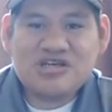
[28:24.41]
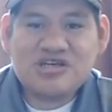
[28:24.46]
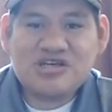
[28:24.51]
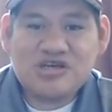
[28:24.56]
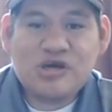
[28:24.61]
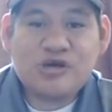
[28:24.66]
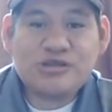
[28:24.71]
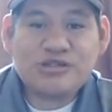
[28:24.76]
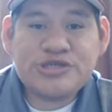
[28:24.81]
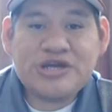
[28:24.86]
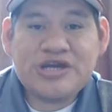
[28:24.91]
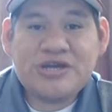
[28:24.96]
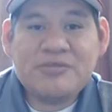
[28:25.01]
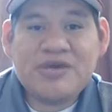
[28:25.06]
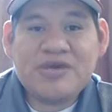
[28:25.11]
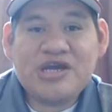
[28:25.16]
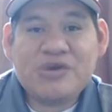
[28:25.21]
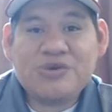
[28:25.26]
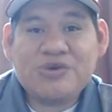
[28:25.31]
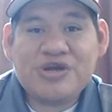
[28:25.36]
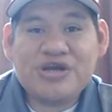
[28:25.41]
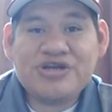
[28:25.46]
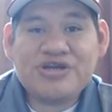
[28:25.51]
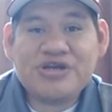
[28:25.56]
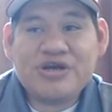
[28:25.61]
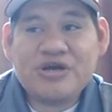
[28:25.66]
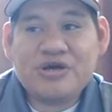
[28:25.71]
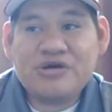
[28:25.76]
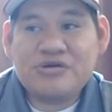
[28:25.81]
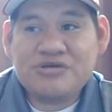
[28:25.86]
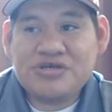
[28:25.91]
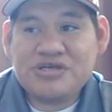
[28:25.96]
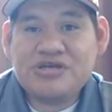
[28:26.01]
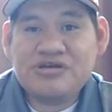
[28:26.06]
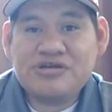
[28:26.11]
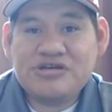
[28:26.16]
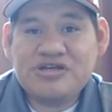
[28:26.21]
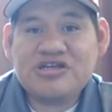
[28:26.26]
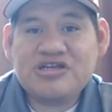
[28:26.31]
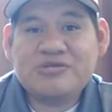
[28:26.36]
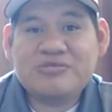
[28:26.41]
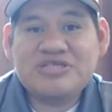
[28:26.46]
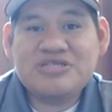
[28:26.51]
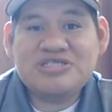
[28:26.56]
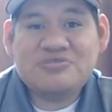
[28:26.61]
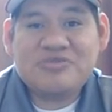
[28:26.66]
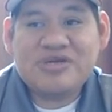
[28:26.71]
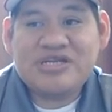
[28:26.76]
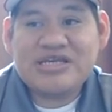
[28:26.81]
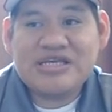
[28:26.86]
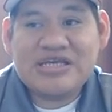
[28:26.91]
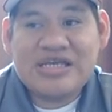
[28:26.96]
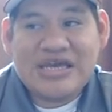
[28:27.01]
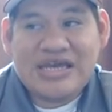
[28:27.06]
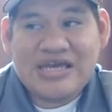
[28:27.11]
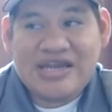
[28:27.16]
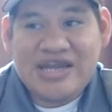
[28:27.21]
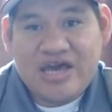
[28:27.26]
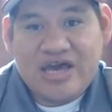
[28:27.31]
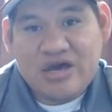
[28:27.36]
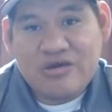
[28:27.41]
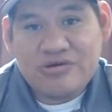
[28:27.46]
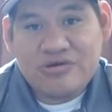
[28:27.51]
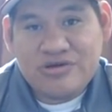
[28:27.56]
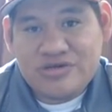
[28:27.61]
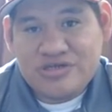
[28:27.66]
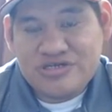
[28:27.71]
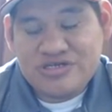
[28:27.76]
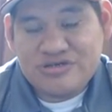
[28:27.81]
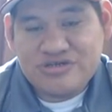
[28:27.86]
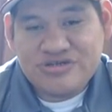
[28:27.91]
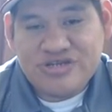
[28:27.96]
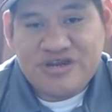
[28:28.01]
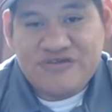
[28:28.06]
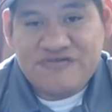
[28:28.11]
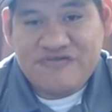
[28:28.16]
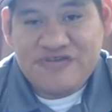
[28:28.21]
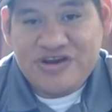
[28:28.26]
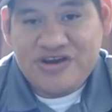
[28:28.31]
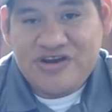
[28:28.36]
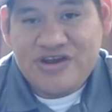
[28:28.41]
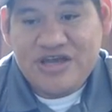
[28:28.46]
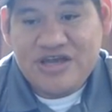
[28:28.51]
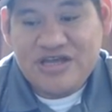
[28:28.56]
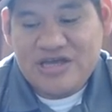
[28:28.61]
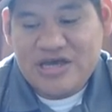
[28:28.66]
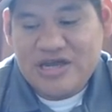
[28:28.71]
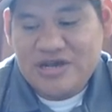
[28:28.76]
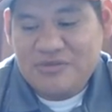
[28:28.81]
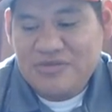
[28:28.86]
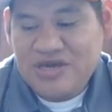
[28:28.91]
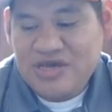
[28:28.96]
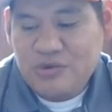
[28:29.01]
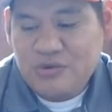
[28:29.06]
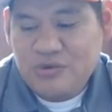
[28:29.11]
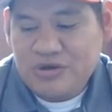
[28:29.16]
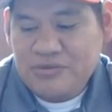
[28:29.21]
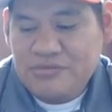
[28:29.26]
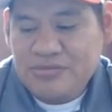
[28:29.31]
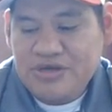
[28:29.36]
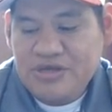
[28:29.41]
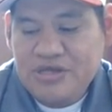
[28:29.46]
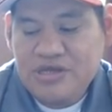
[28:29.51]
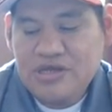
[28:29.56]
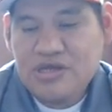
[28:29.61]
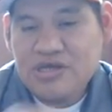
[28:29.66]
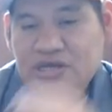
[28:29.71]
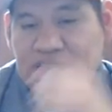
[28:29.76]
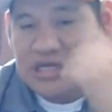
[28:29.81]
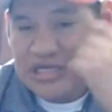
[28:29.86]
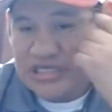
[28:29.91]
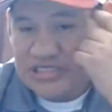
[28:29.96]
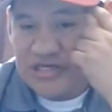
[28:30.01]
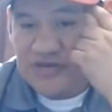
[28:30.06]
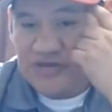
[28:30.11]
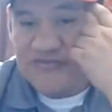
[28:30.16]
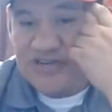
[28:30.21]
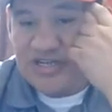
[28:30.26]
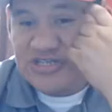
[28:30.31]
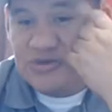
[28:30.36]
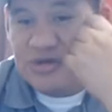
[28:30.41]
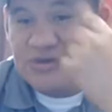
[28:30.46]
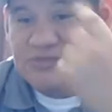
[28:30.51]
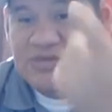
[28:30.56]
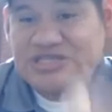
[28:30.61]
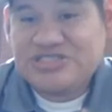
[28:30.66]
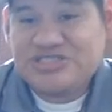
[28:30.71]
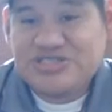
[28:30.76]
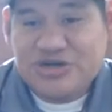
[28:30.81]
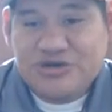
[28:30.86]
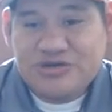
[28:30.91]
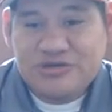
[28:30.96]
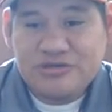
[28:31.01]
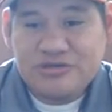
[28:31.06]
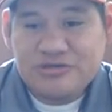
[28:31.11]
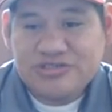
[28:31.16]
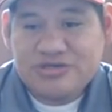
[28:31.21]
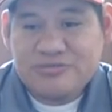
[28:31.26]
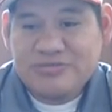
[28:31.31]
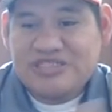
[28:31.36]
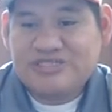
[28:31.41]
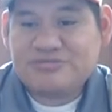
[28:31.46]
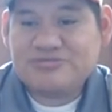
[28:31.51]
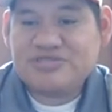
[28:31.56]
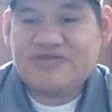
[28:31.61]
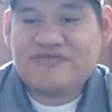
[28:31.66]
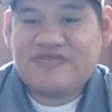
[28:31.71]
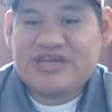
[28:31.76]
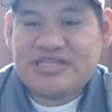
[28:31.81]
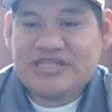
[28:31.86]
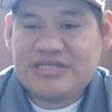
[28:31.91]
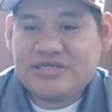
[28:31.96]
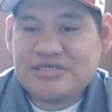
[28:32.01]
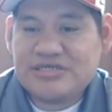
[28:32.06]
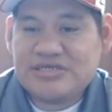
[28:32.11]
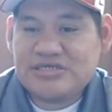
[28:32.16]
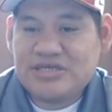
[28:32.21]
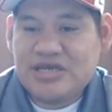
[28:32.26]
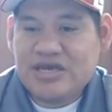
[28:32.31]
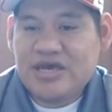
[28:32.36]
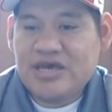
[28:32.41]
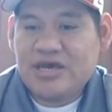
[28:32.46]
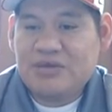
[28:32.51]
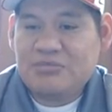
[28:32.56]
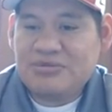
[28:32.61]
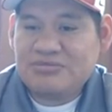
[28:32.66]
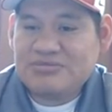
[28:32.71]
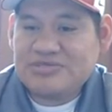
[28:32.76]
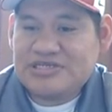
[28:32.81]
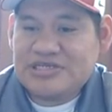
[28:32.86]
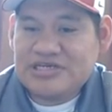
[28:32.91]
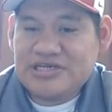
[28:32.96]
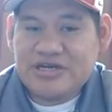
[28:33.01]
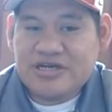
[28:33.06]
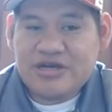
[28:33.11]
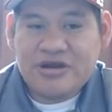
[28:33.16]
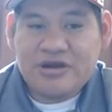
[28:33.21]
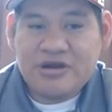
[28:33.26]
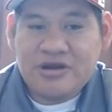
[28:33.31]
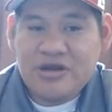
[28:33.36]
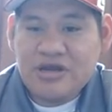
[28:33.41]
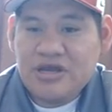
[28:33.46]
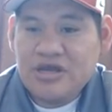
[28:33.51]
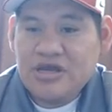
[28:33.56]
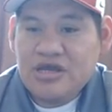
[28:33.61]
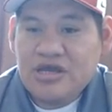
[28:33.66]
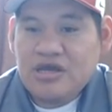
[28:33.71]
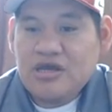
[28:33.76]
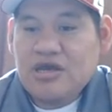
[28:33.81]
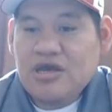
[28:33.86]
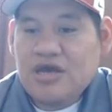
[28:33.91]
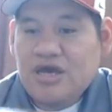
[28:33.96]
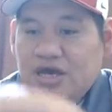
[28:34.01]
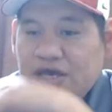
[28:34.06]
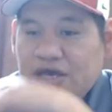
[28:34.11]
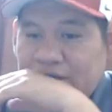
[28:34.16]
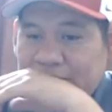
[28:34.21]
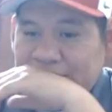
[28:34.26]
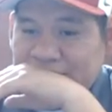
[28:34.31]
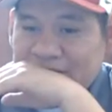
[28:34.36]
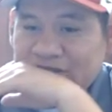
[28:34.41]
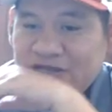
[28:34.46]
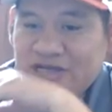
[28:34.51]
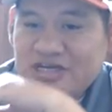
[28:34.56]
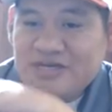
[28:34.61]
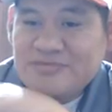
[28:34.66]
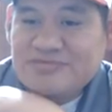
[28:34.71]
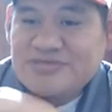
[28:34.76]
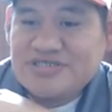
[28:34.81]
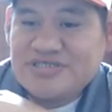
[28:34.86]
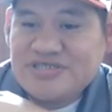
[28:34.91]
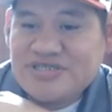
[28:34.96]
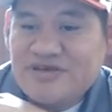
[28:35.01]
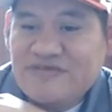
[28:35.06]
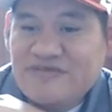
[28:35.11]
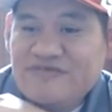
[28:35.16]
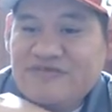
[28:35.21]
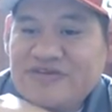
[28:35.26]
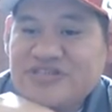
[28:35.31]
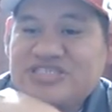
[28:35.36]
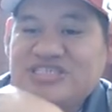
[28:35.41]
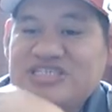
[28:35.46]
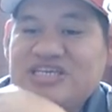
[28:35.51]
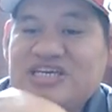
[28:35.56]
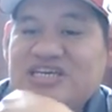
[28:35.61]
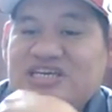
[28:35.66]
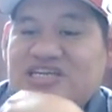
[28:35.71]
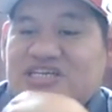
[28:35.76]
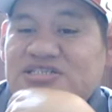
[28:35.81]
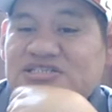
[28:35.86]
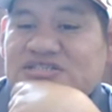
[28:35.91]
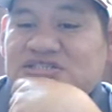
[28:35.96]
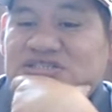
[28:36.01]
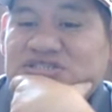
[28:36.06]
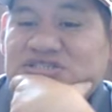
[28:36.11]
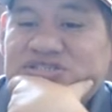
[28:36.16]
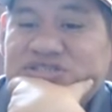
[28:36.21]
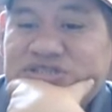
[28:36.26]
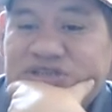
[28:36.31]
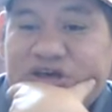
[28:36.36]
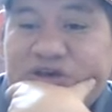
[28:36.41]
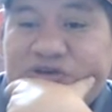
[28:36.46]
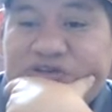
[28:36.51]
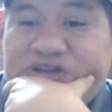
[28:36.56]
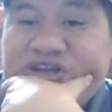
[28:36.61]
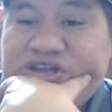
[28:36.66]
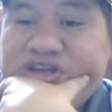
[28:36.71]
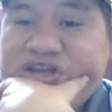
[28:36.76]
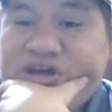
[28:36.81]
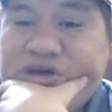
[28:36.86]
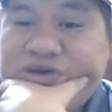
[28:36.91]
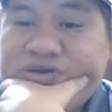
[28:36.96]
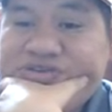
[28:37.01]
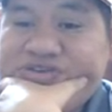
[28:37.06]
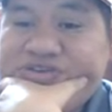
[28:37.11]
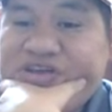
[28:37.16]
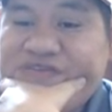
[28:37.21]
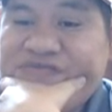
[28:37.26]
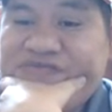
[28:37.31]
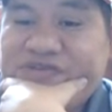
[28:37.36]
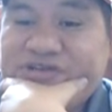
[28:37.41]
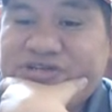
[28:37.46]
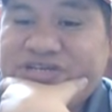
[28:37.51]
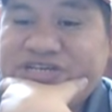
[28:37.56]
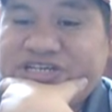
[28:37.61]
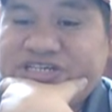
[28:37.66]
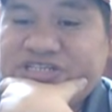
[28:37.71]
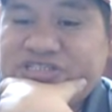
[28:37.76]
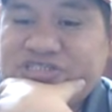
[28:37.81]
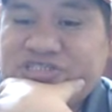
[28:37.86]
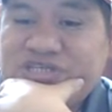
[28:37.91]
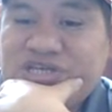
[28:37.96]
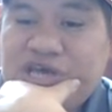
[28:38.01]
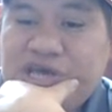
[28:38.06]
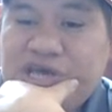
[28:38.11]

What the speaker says: go try to make one on your own. You know, you're going to be spending like an hour or two trying to figure out how to make one. But so if you just want to make journals or make some stuff like this, let me see here. Look up stuff for teens. Oh, there you go. Stuff for teens.